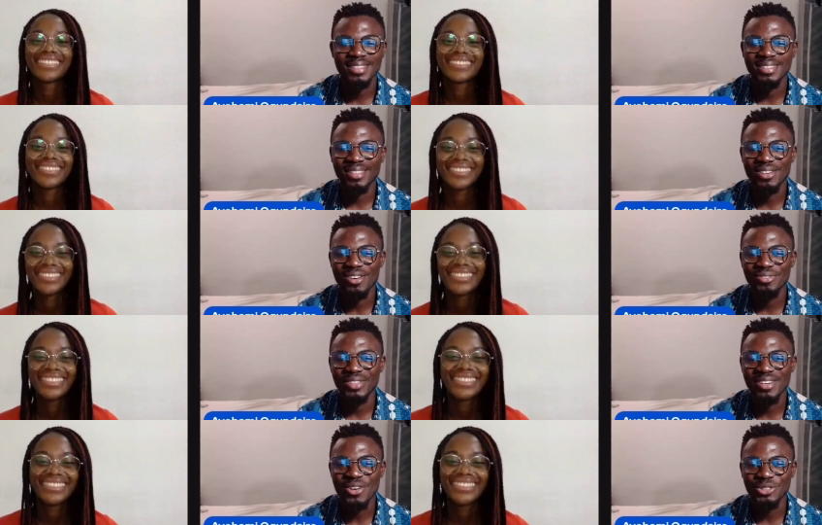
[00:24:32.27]
Speaker 1: is a
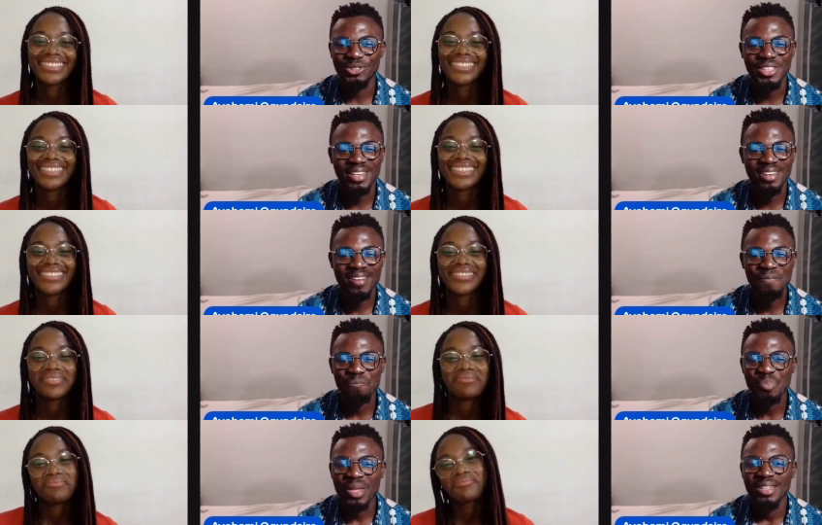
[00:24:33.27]
lovely country.
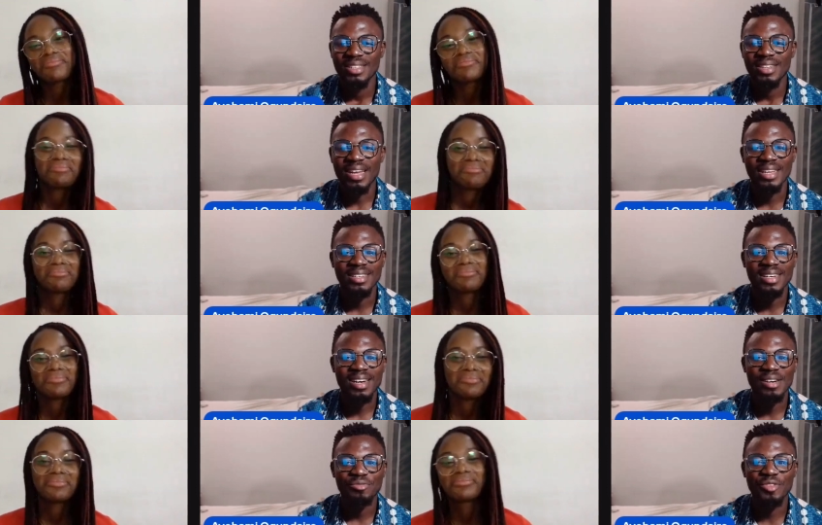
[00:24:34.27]
Like,
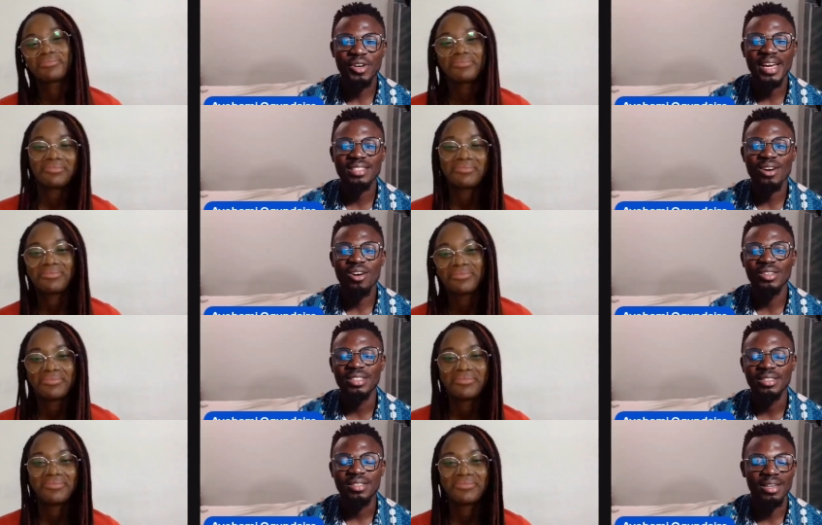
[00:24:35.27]
uh, forget all
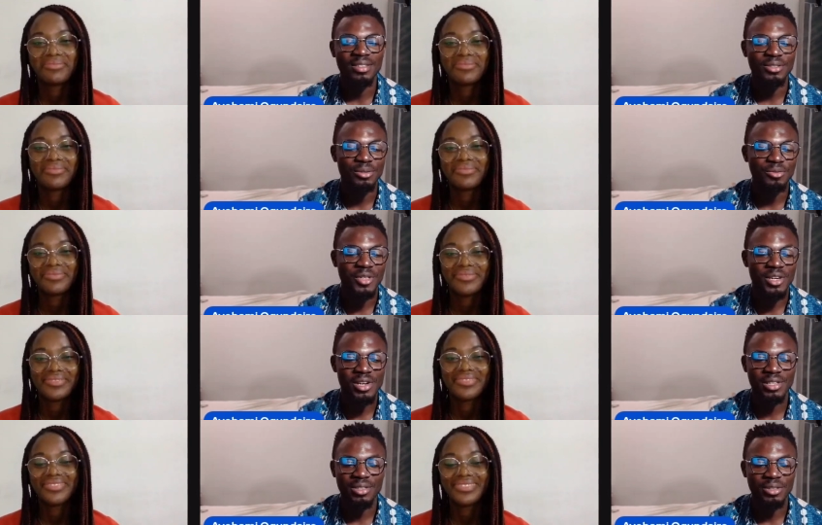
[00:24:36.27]
the things you've
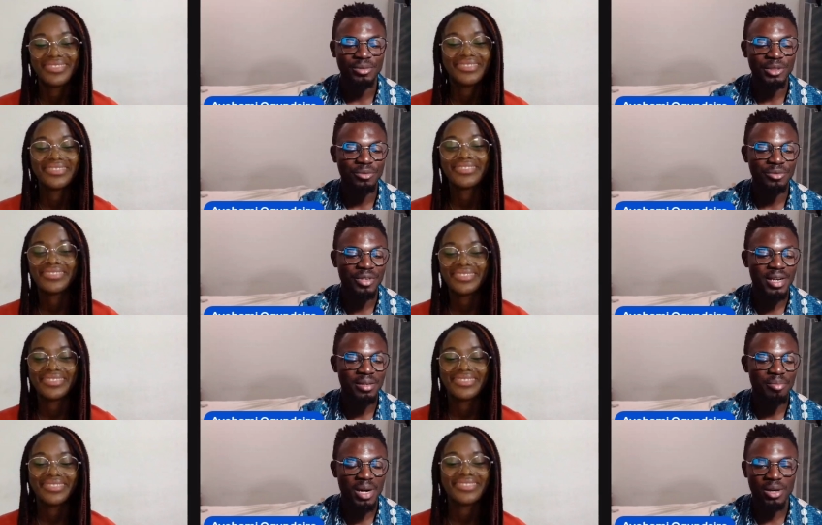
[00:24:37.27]
heard or you've
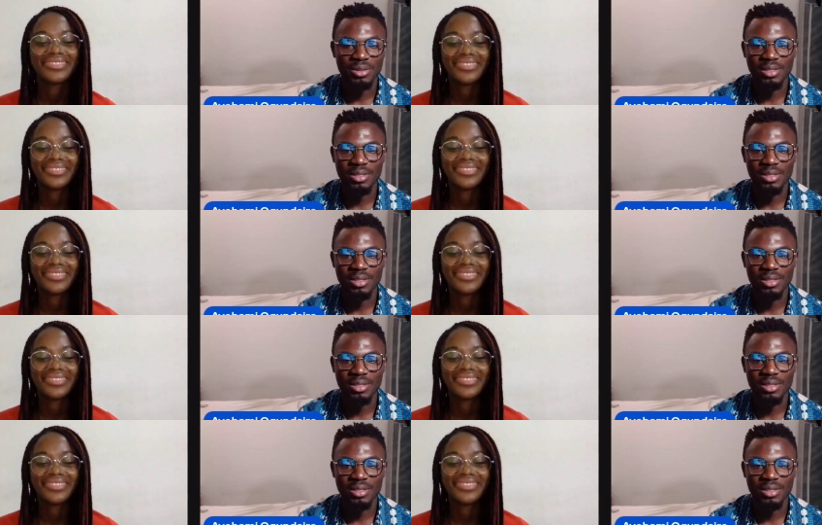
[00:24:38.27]
read about,